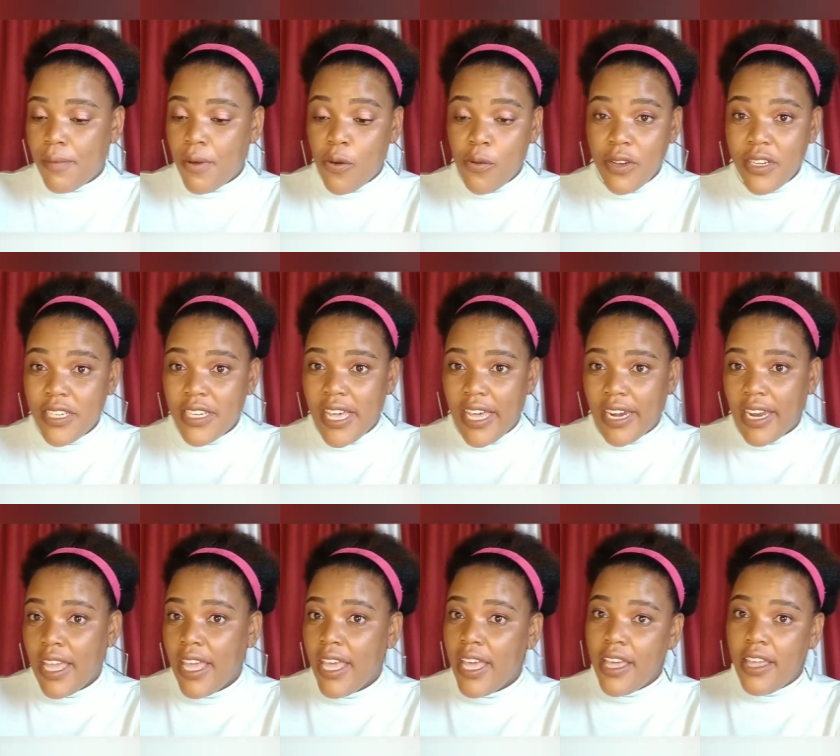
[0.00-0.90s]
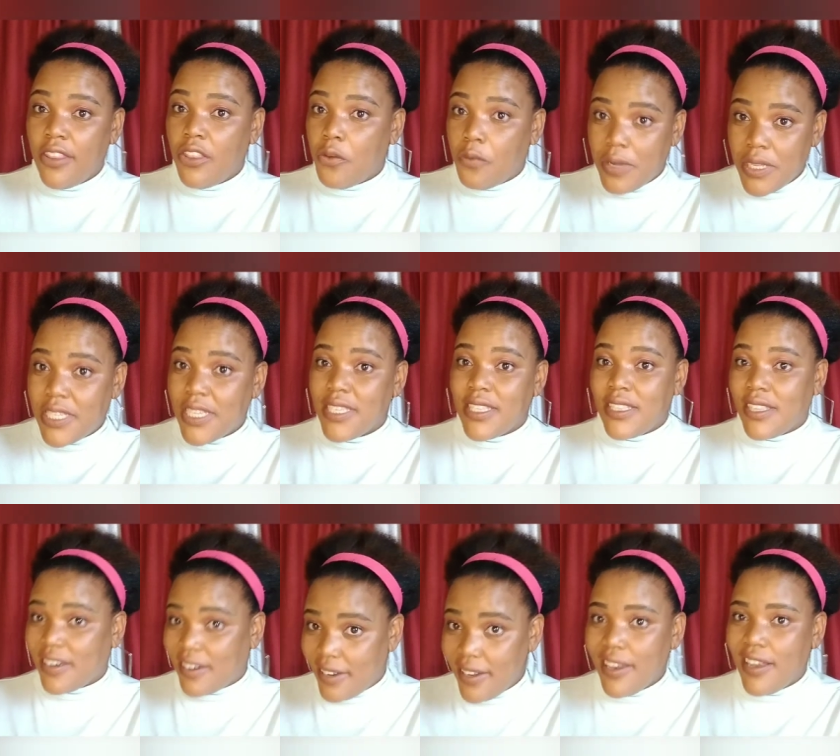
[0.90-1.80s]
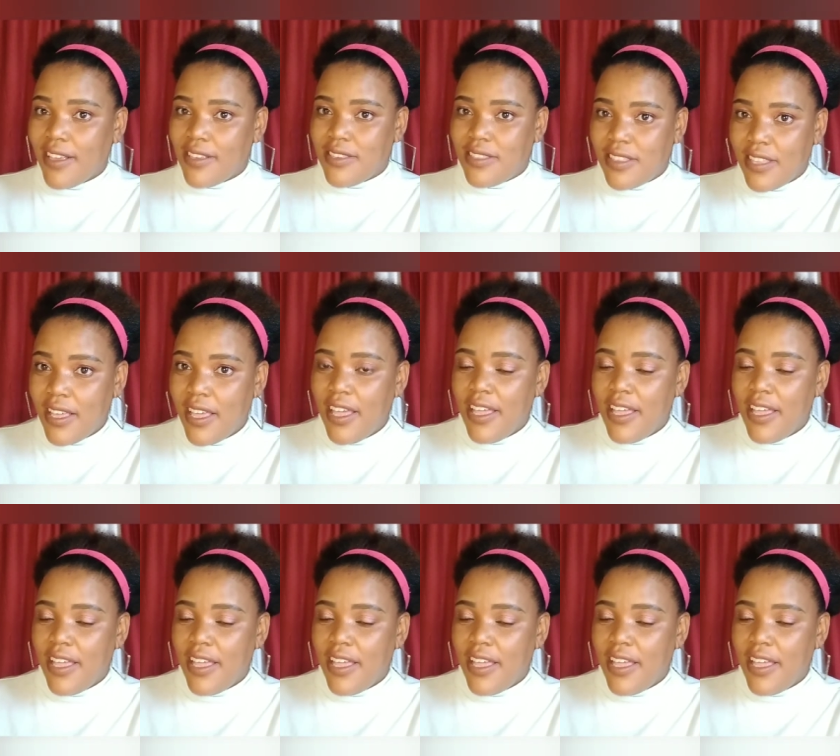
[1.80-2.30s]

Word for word: ordinary they were just relaxed